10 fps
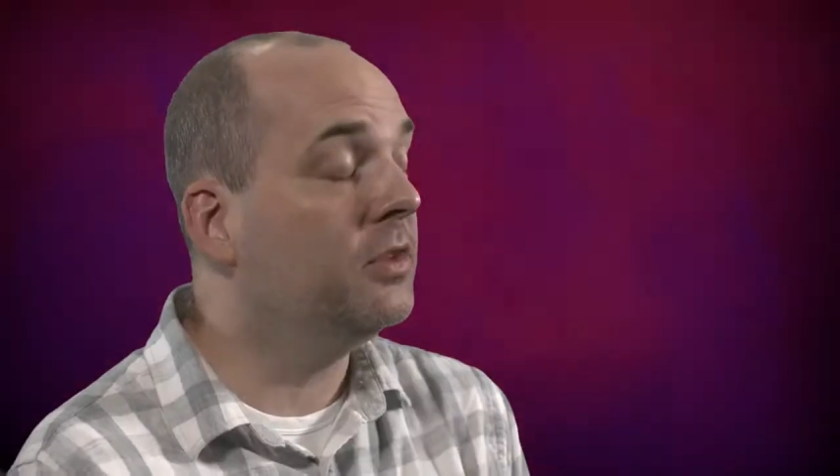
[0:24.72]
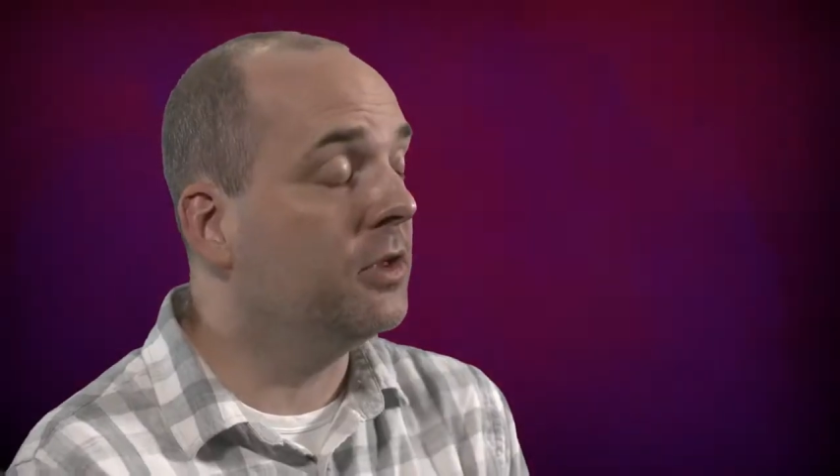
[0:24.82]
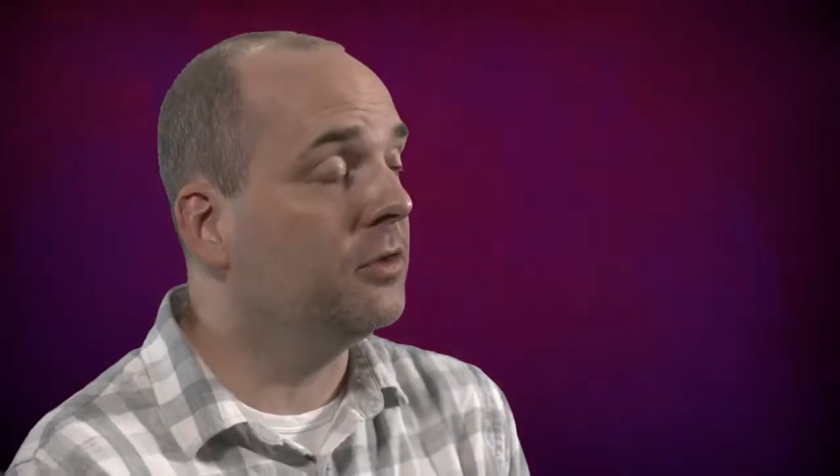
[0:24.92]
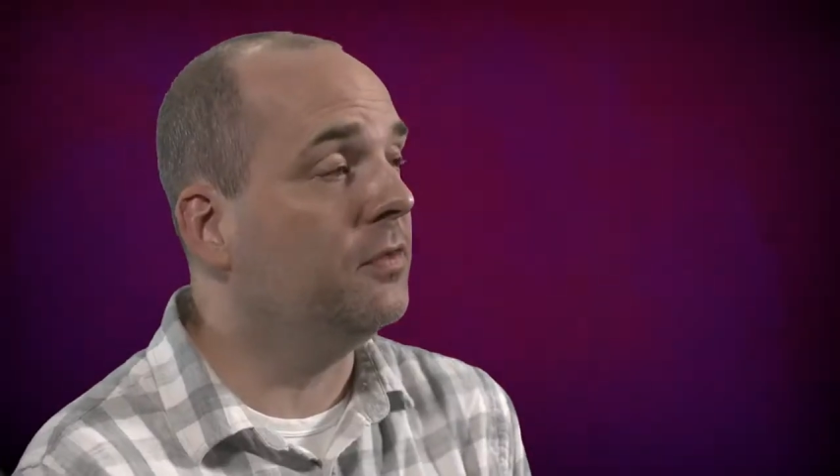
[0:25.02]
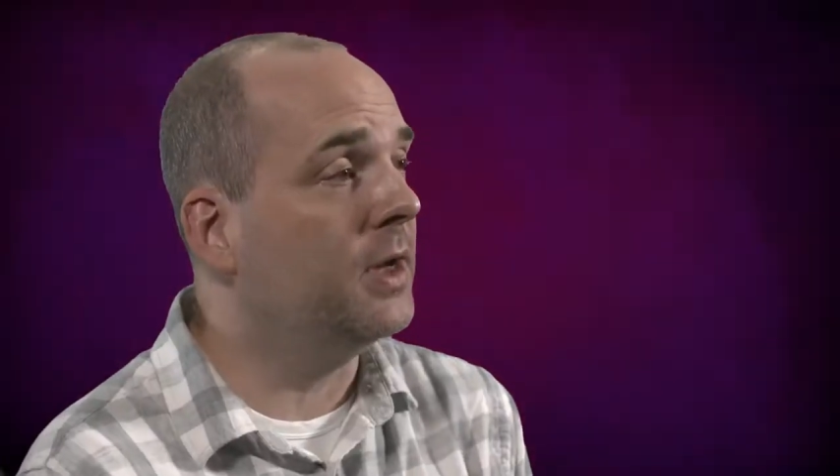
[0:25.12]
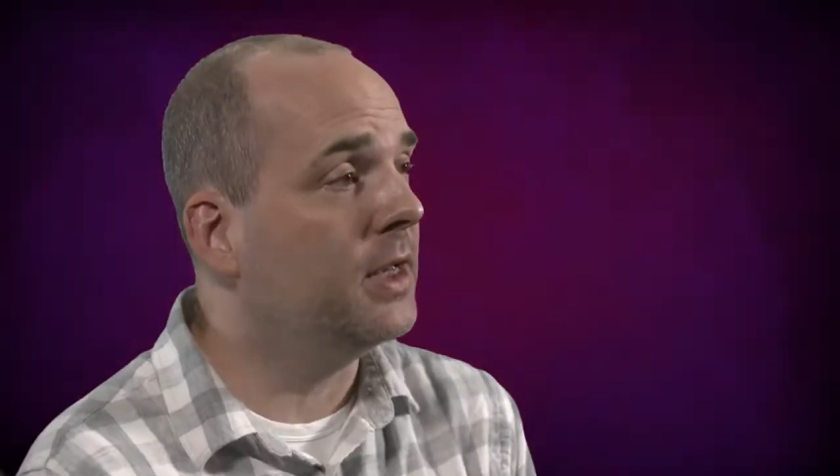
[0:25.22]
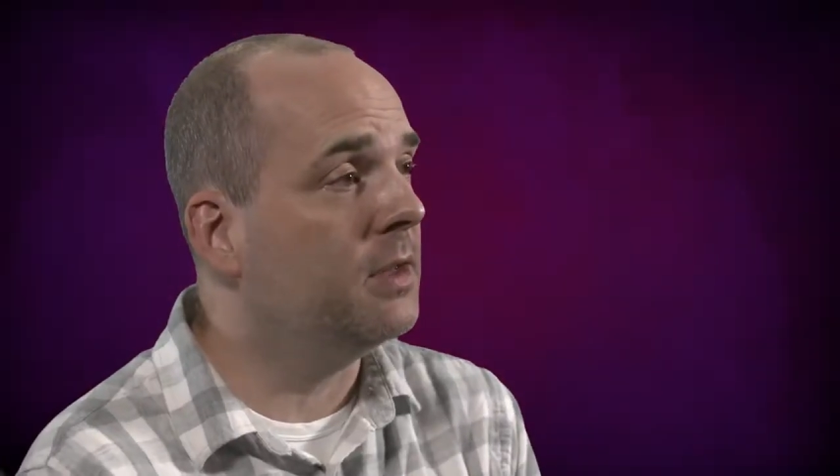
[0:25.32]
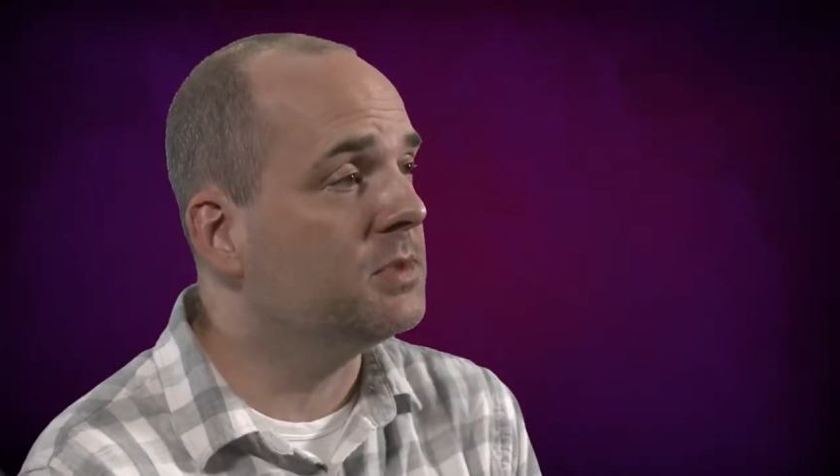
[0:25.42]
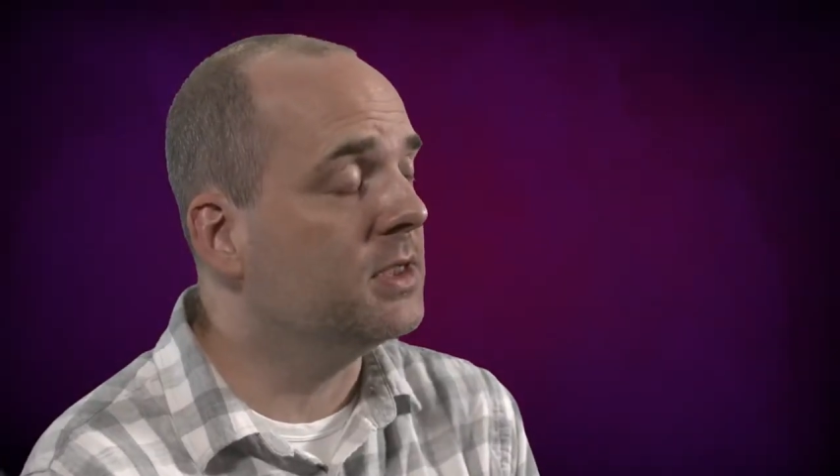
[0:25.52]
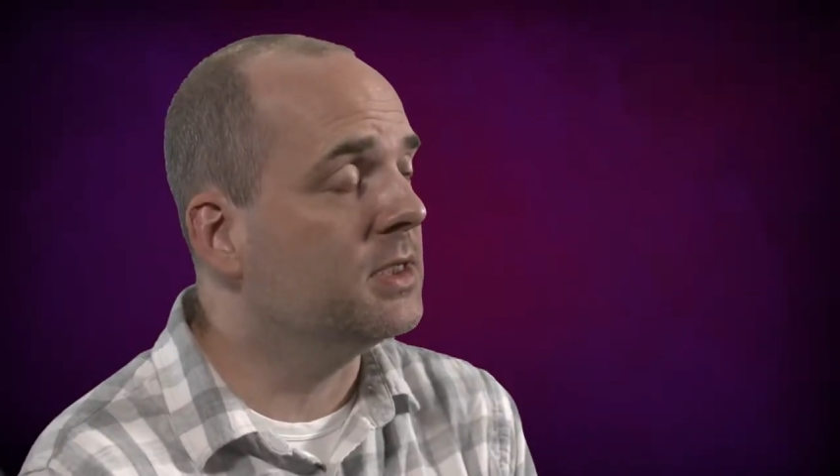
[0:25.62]
the other fighting
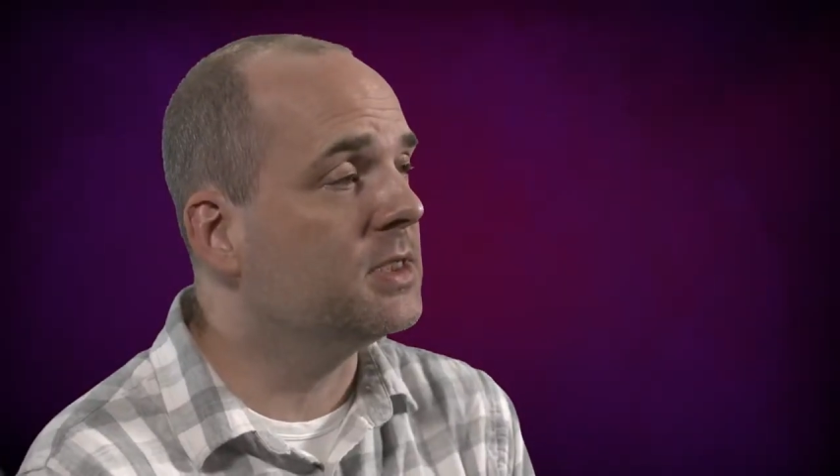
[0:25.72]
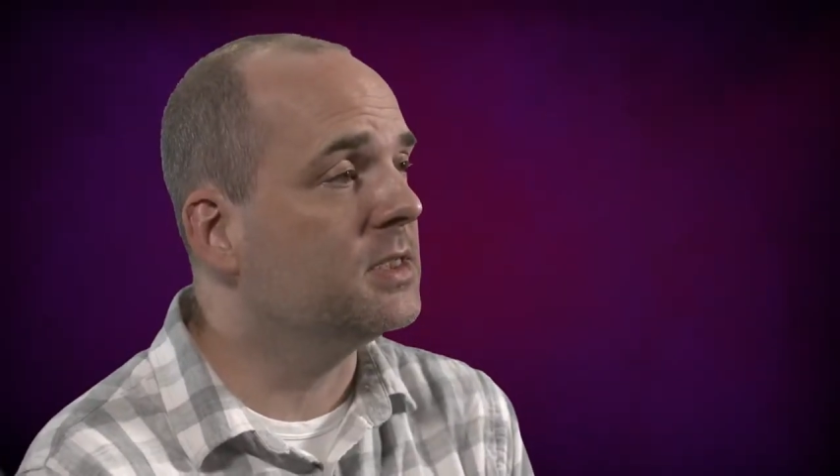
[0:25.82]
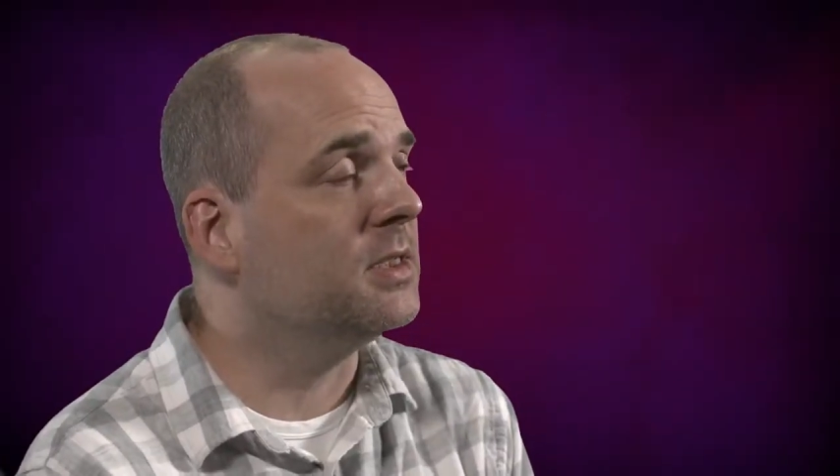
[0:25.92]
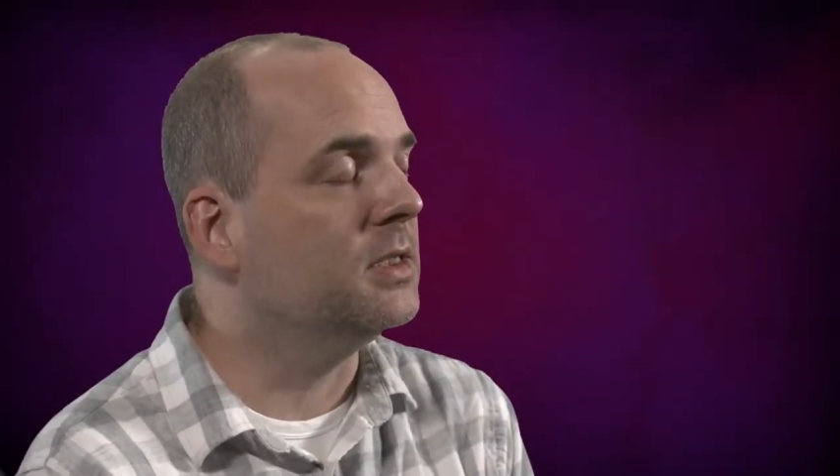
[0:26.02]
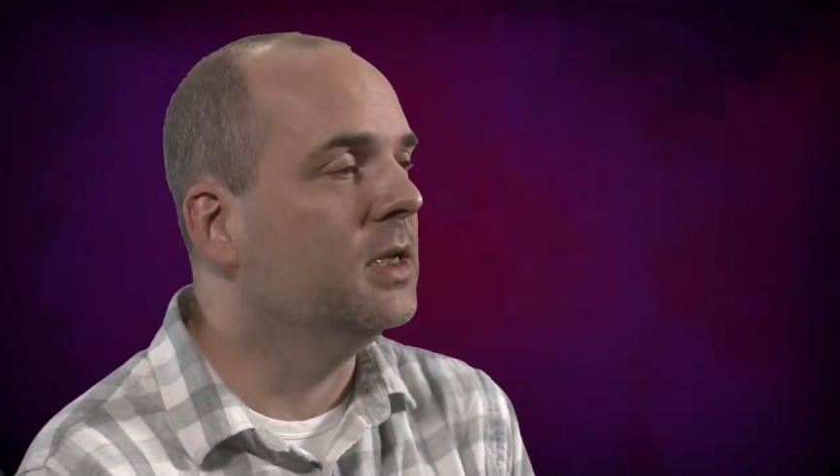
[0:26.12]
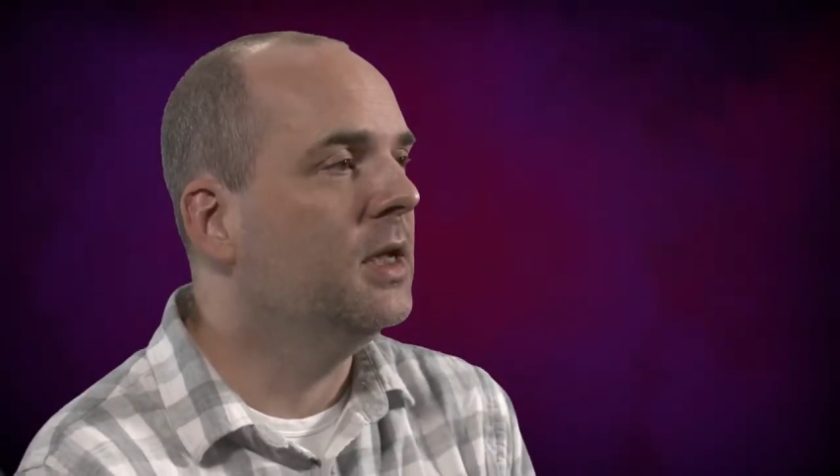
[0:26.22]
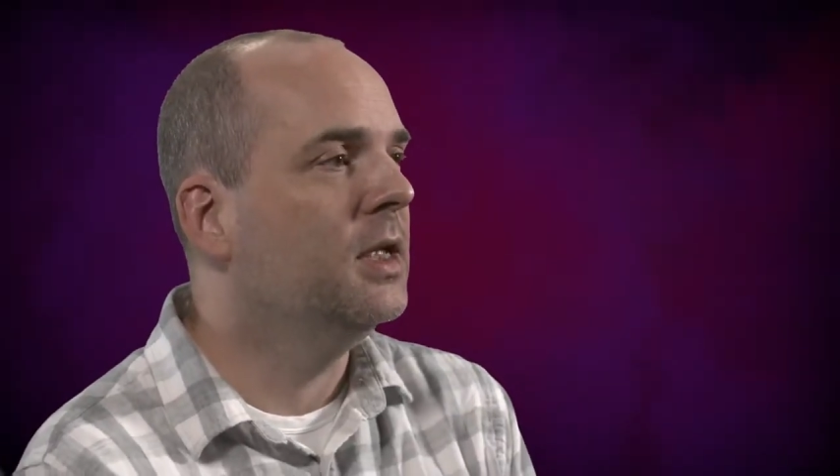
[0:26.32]
games that existed